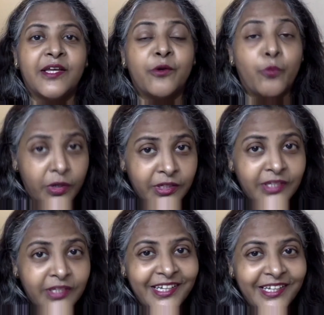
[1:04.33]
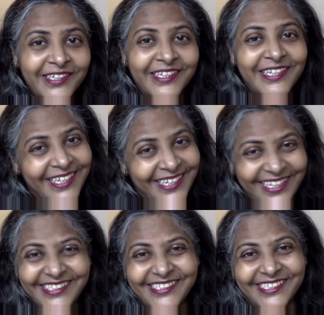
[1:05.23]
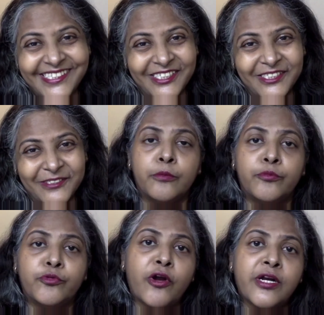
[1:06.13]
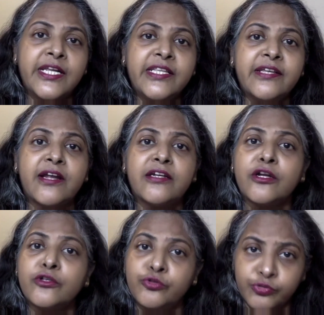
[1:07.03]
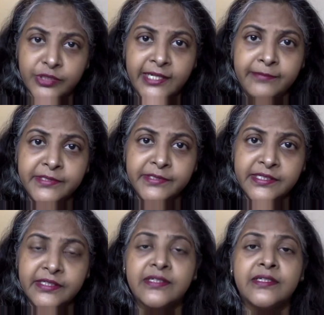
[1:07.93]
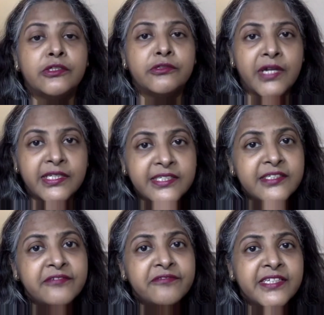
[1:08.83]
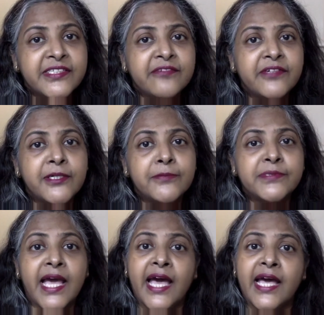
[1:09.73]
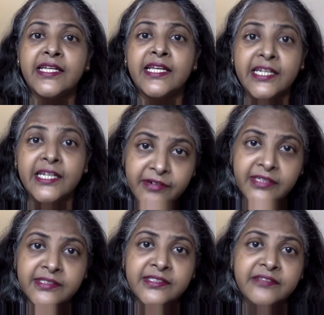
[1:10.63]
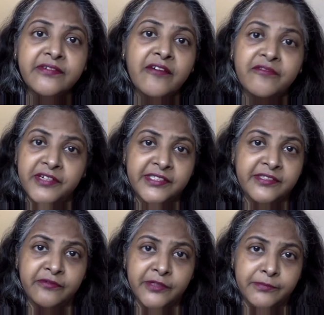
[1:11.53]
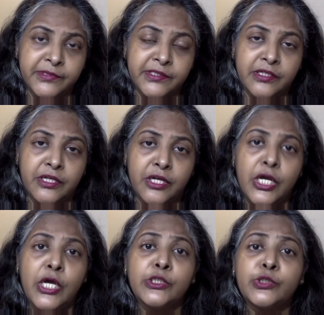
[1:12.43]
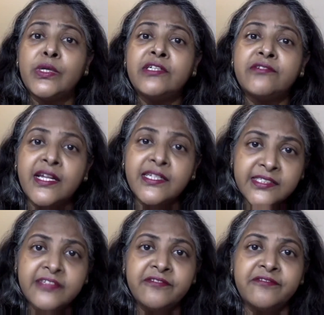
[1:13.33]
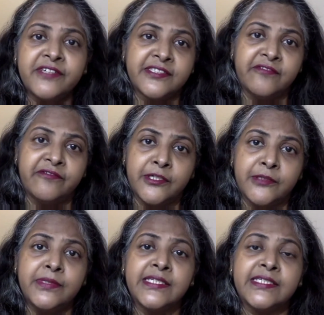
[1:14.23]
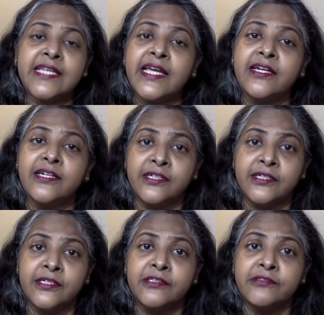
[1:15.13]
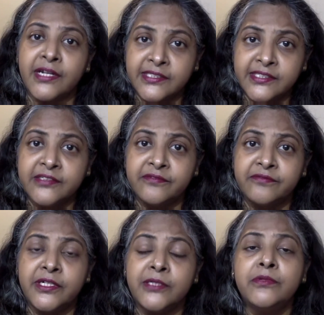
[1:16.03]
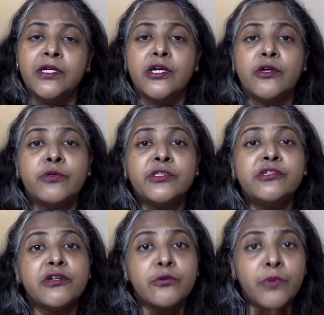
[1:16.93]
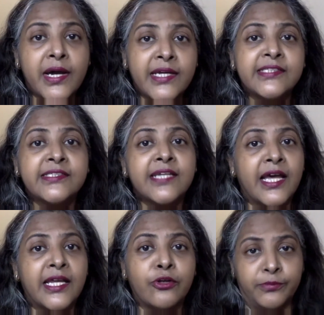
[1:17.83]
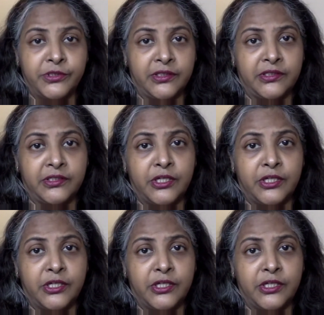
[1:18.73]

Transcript: What are they? Let's see. Broadly, there are 2 types, transitive phrasal verbs and intransitive phrasal verbs. So a transitive phrasal verb is like a transitive verb which requires an object.